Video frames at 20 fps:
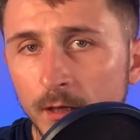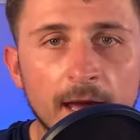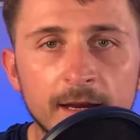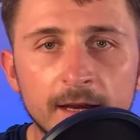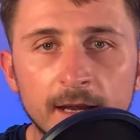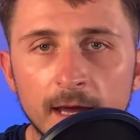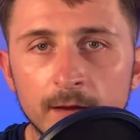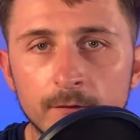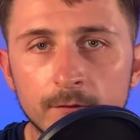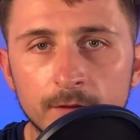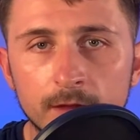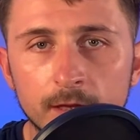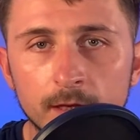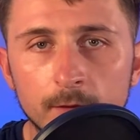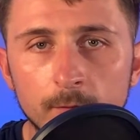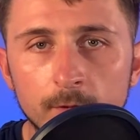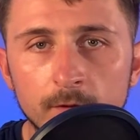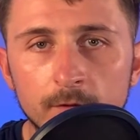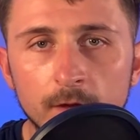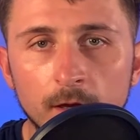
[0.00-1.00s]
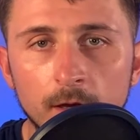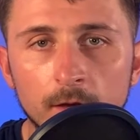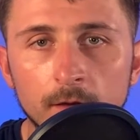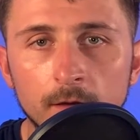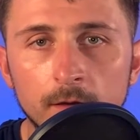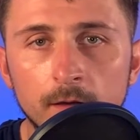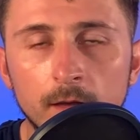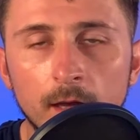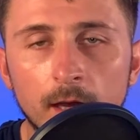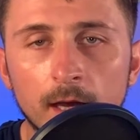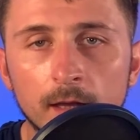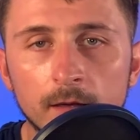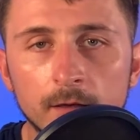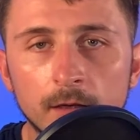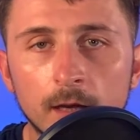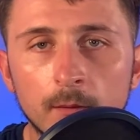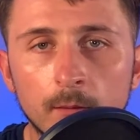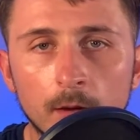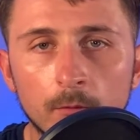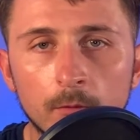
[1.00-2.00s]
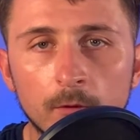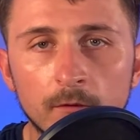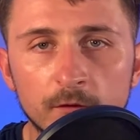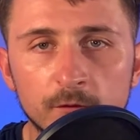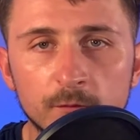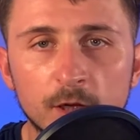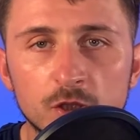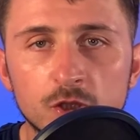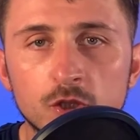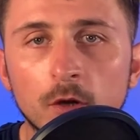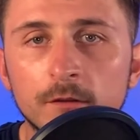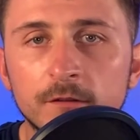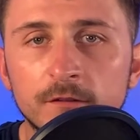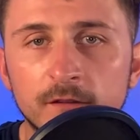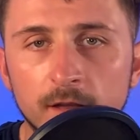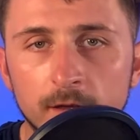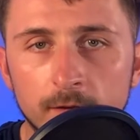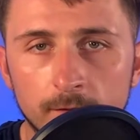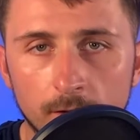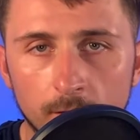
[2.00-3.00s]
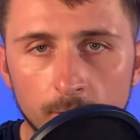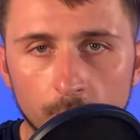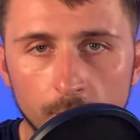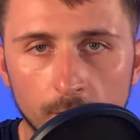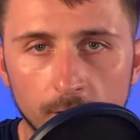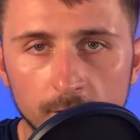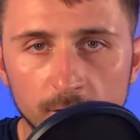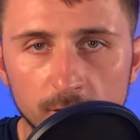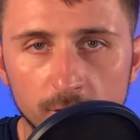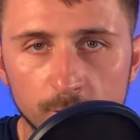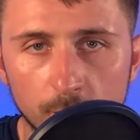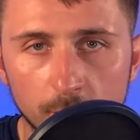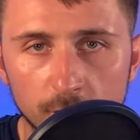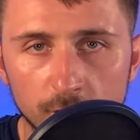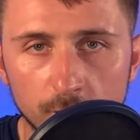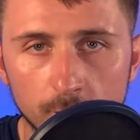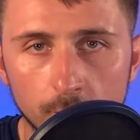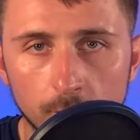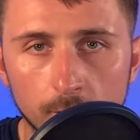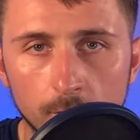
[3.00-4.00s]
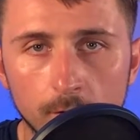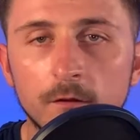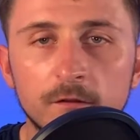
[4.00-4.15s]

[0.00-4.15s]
edit everything that we've done and come up with as much content for the product as possible.